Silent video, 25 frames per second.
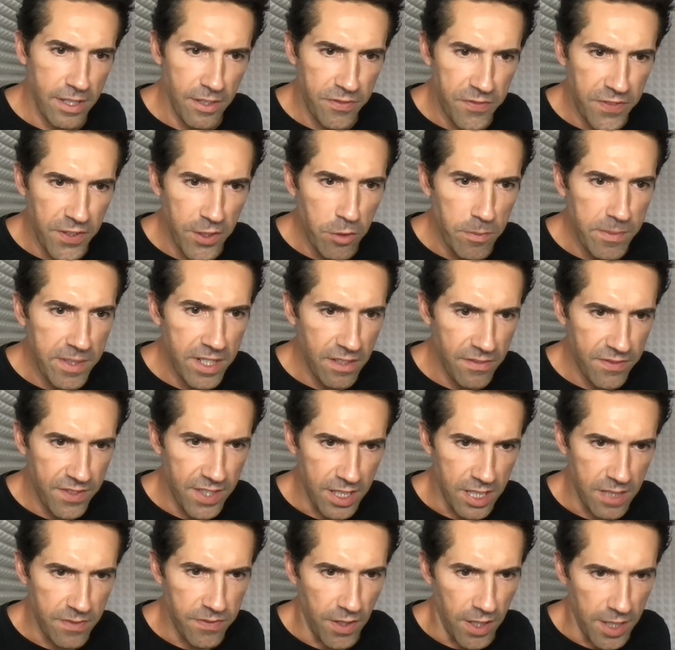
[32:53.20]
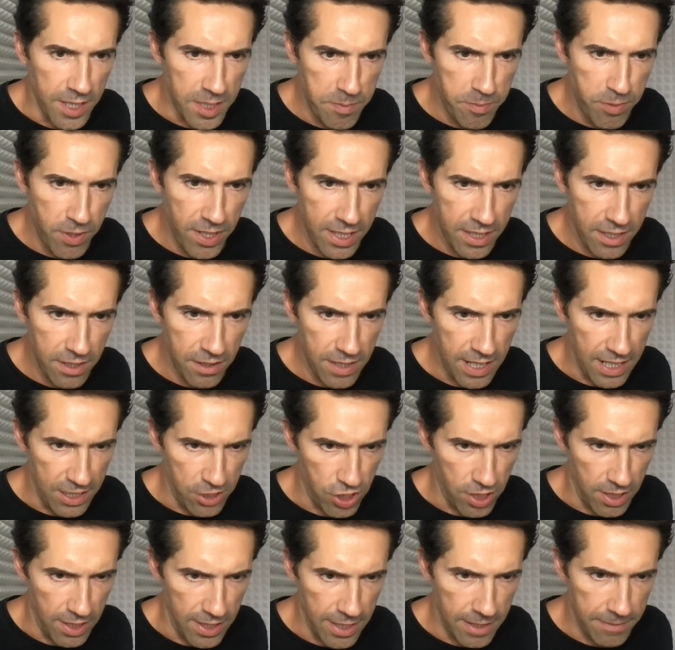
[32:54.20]
the filming of this fight's pretty good,
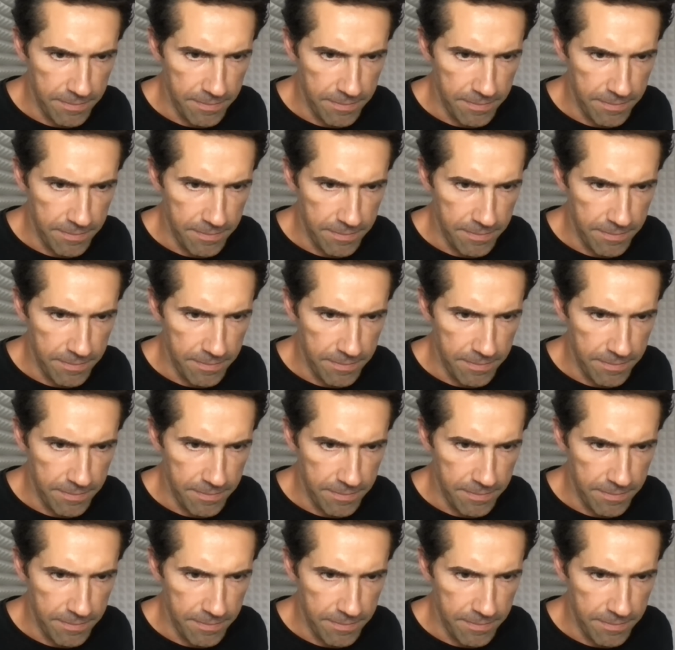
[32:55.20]
actually.